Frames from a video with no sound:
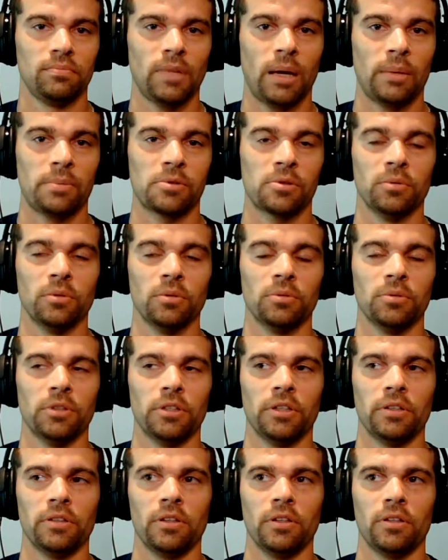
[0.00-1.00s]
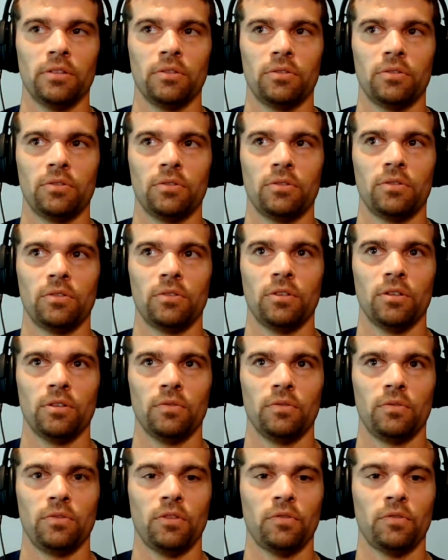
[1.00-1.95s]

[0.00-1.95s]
Absolutely. And the